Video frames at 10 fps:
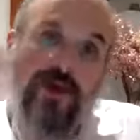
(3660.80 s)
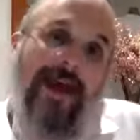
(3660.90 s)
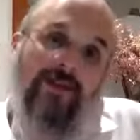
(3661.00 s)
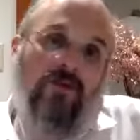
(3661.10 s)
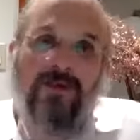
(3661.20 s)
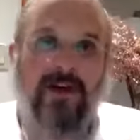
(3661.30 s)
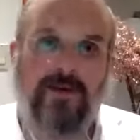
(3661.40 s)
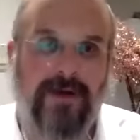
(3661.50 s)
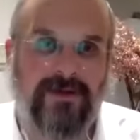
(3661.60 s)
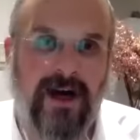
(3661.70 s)
can't do because 100
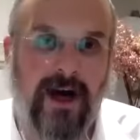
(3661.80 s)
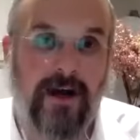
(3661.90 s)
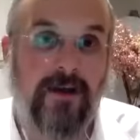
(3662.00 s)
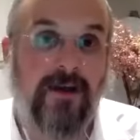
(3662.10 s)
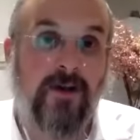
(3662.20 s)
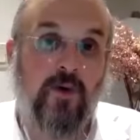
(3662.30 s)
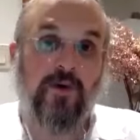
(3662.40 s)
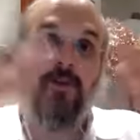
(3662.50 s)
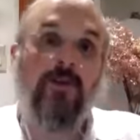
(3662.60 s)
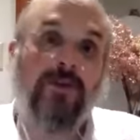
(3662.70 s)
amas high, or
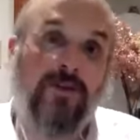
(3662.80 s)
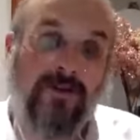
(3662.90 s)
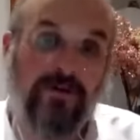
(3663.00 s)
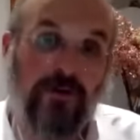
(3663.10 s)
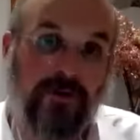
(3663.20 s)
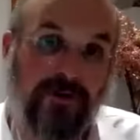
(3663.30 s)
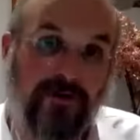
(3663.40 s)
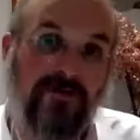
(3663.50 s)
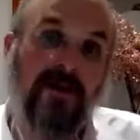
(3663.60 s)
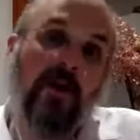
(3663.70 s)
full, full
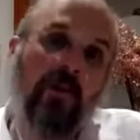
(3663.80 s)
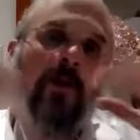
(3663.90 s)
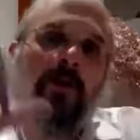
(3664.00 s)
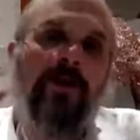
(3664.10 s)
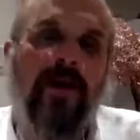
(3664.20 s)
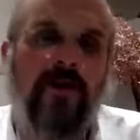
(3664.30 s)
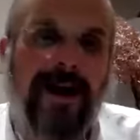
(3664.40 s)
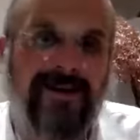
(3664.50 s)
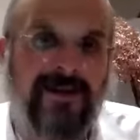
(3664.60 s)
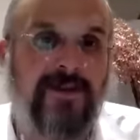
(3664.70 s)
curtain, we don't need the other
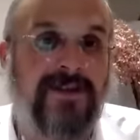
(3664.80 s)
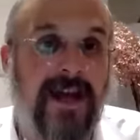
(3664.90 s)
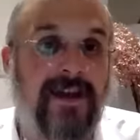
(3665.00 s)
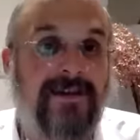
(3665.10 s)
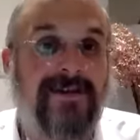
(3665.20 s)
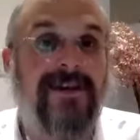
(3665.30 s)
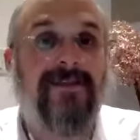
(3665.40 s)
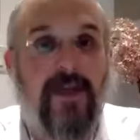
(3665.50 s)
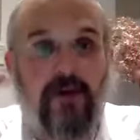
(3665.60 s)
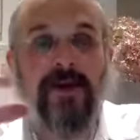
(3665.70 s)
answer, which says
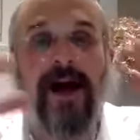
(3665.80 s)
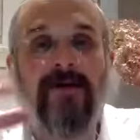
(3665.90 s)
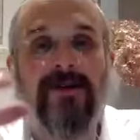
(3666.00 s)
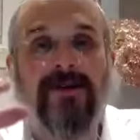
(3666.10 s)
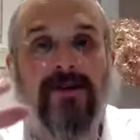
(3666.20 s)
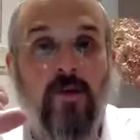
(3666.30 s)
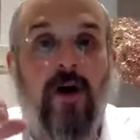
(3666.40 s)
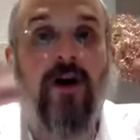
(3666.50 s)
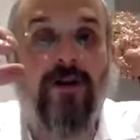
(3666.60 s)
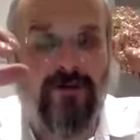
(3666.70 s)
a 30 amas
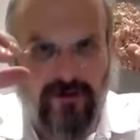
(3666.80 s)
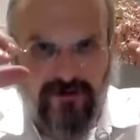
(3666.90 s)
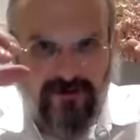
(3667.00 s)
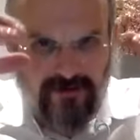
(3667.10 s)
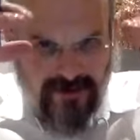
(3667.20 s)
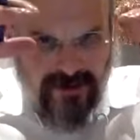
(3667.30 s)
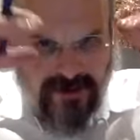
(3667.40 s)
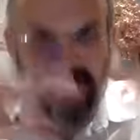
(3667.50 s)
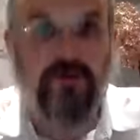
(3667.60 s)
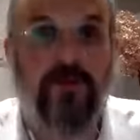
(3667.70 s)
wall
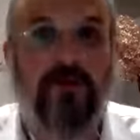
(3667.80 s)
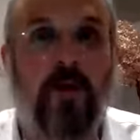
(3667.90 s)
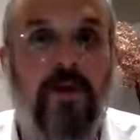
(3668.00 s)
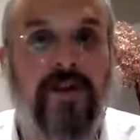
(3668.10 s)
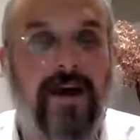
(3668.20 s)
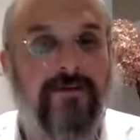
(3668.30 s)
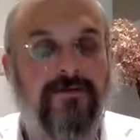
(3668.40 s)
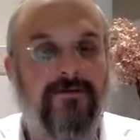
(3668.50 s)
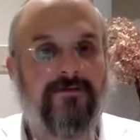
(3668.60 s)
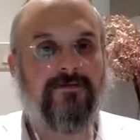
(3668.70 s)
needs a roof to hold it down.
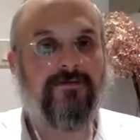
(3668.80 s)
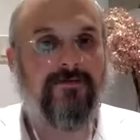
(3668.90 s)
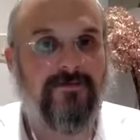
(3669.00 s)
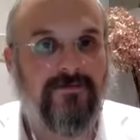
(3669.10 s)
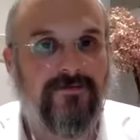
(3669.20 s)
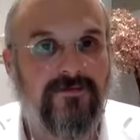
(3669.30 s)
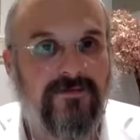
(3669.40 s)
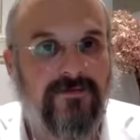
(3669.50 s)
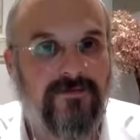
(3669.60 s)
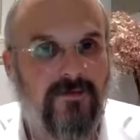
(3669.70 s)

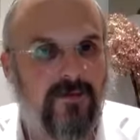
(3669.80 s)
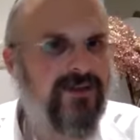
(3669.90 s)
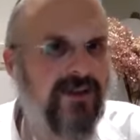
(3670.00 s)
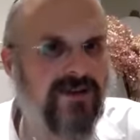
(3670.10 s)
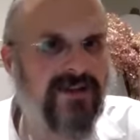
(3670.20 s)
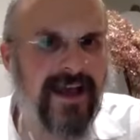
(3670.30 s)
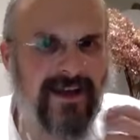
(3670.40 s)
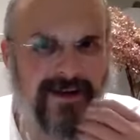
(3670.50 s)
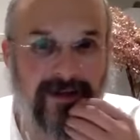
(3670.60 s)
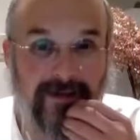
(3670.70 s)
Why is Tosfos
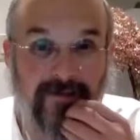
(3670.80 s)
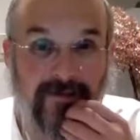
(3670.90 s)
negating that?